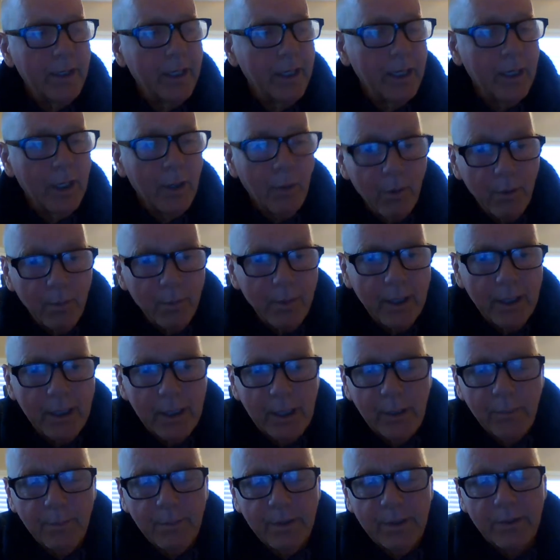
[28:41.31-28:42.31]
and I don't want to make
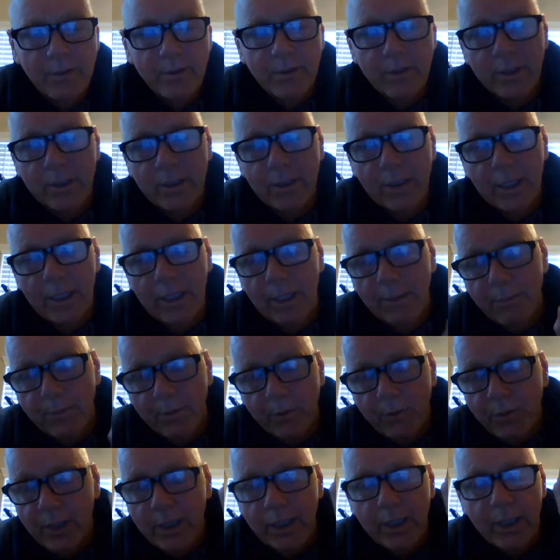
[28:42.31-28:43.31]
anybody sick, and I'm going
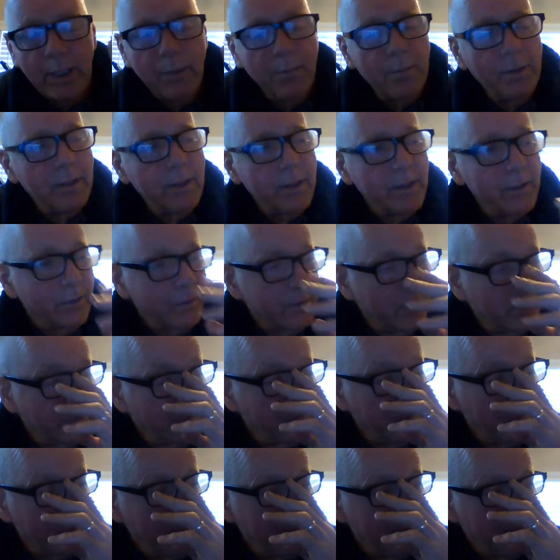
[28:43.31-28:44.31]
to try to keep my distance
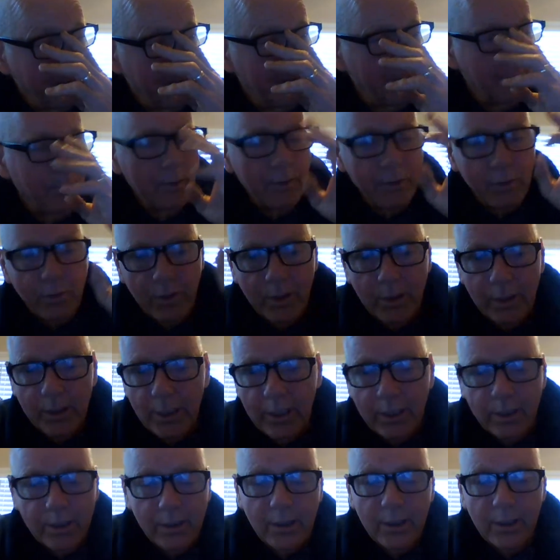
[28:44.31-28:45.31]
from you, and I'm going to try
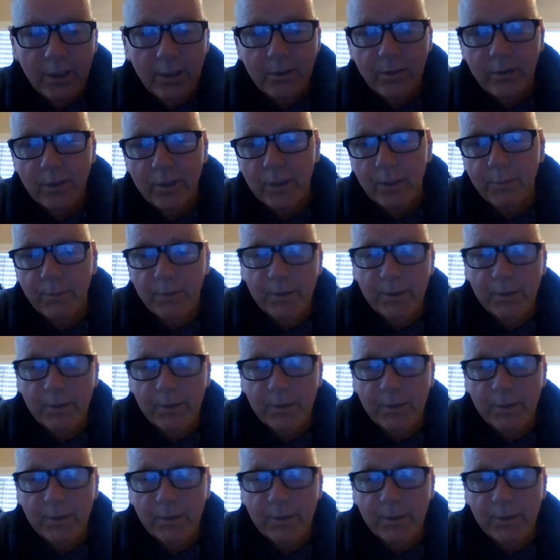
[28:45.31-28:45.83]
not to get sick